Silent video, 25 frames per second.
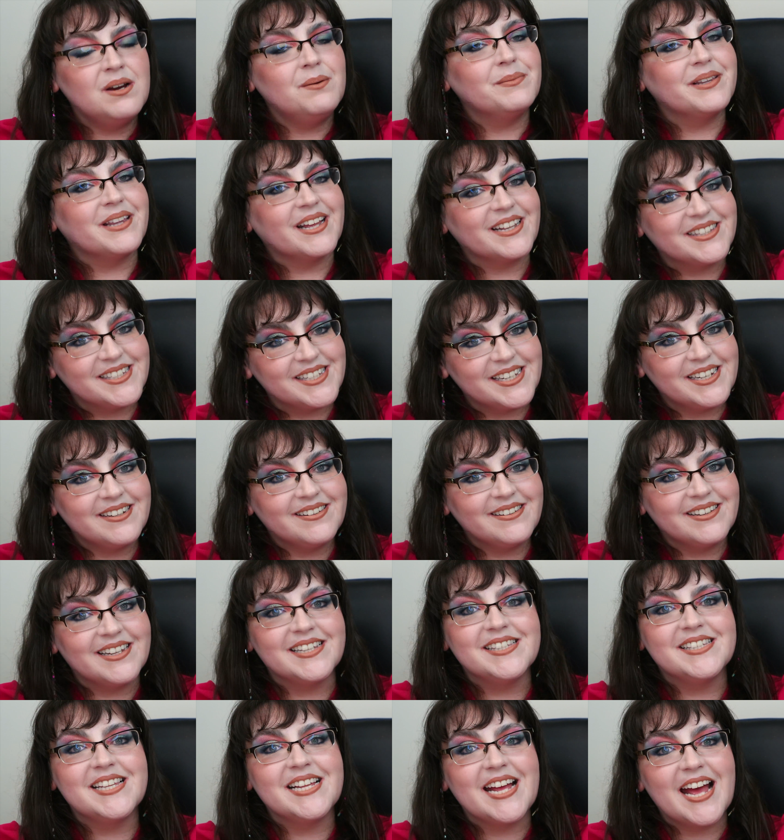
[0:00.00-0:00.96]
That's it.
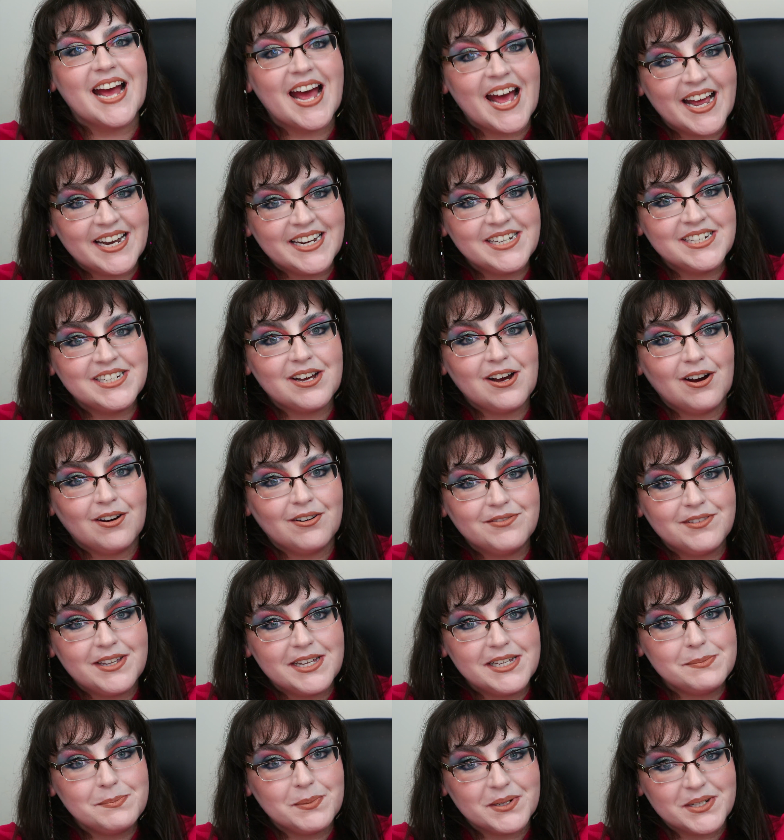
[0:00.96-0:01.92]
That's the end of
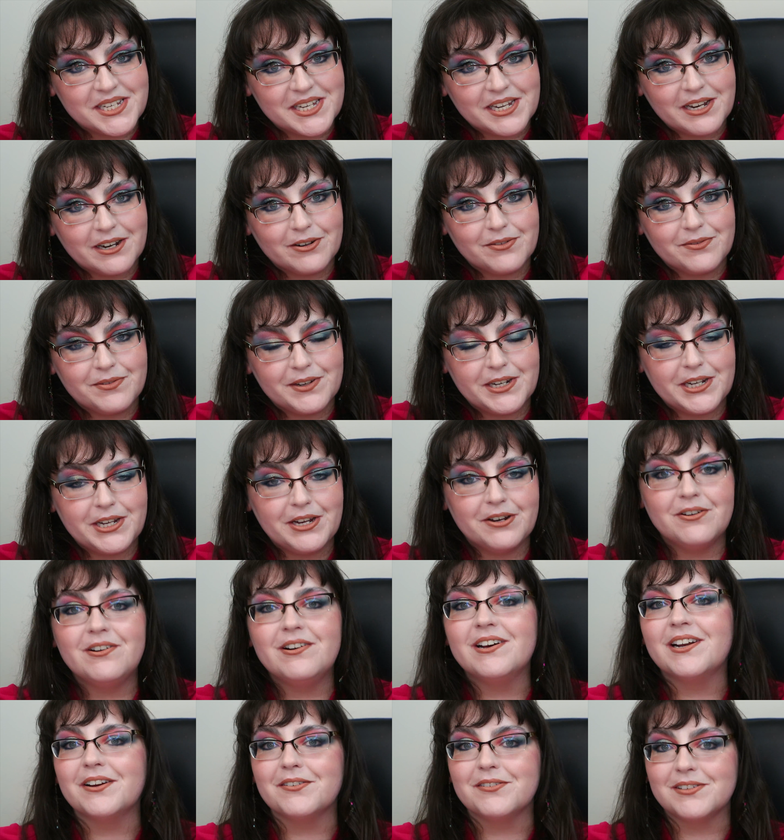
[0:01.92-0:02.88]
this particular video,
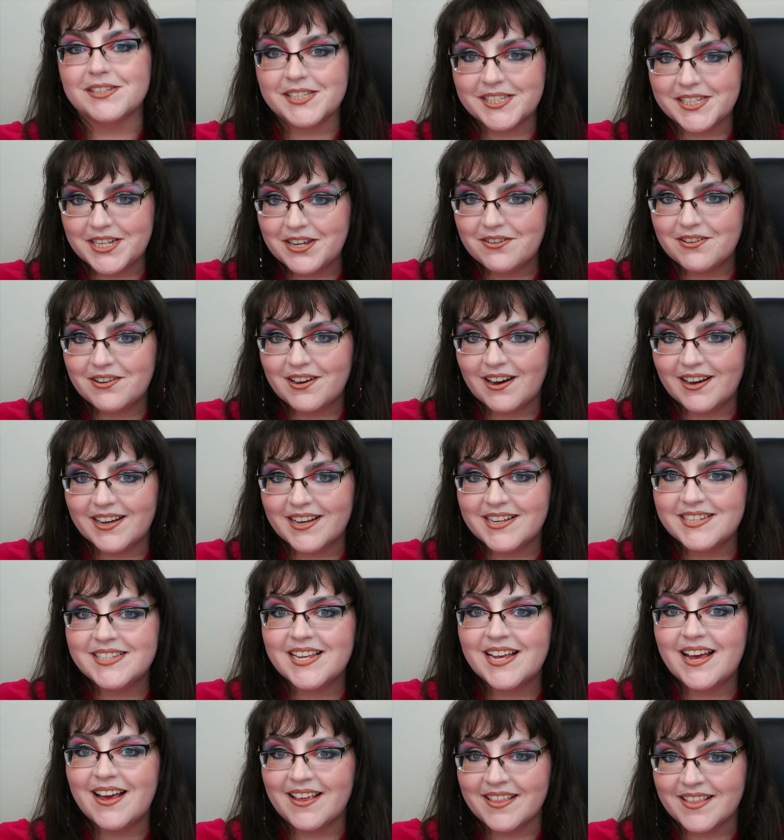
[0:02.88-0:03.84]
and I will see you
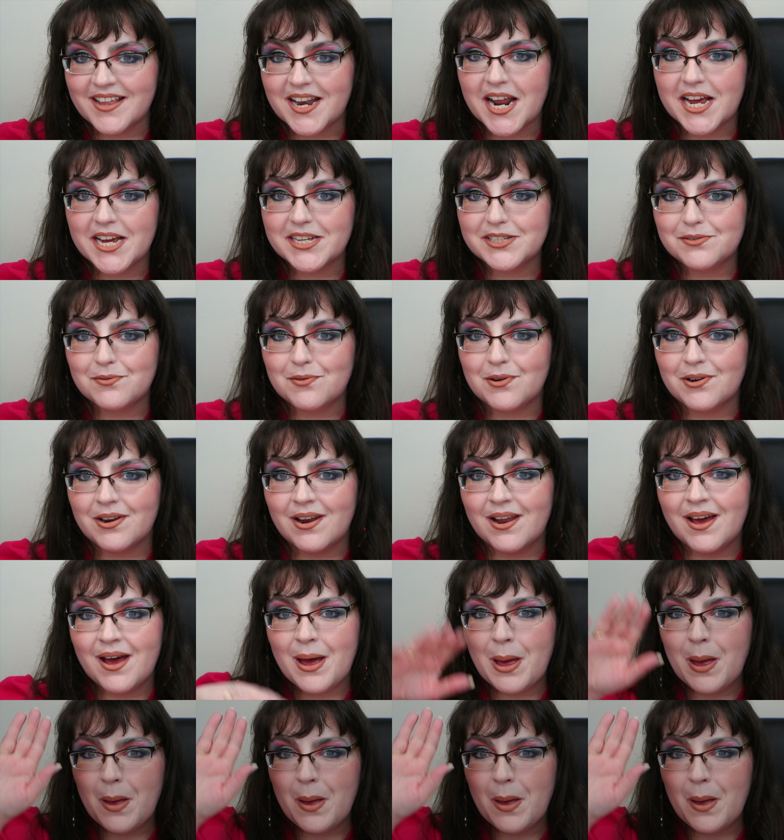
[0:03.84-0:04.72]
guys in the next one.